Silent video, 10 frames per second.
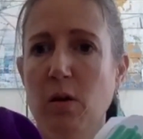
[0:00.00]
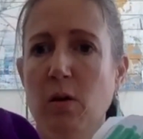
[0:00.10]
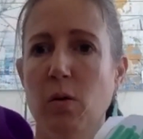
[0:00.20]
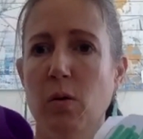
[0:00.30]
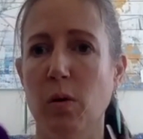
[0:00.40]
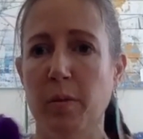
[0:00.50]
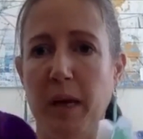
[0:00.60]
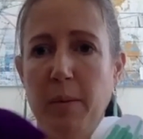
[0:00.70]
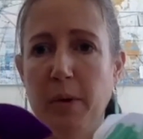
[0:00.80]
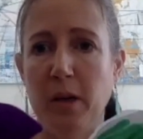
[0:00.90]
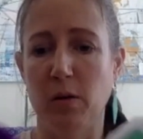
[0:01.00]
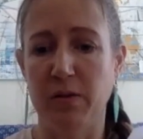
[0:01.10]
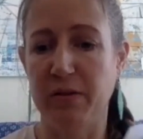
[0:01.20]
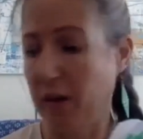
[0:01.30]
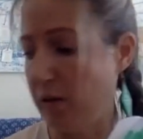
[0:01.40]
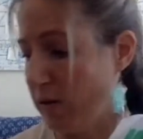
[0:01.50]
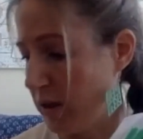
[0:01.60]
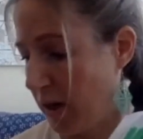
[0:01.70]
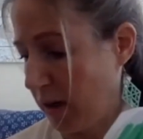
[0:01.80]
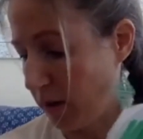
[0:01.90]
or maybe your felt
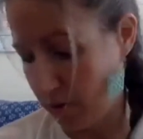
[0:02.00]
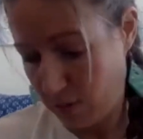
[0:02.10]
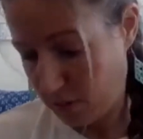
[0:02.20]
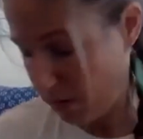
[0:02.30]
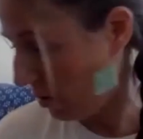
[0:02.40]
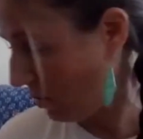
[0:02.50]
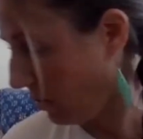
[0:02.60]
tacos,